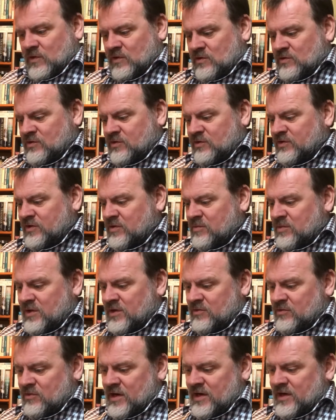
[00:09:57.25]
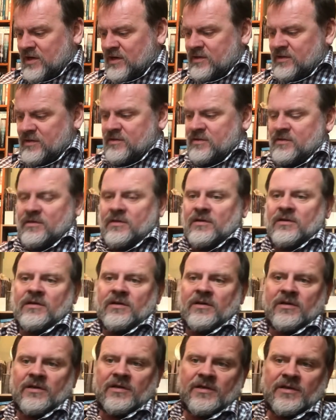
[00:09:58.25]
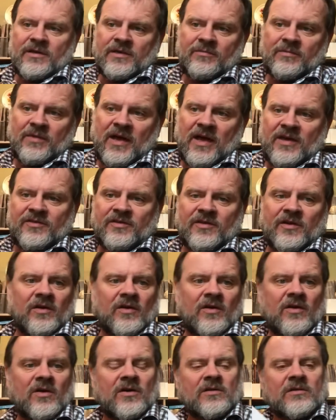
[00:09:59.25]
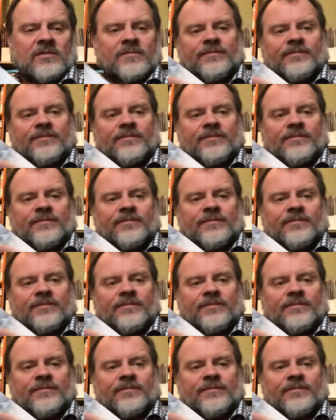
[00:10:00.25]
So somebody read it and pass it along,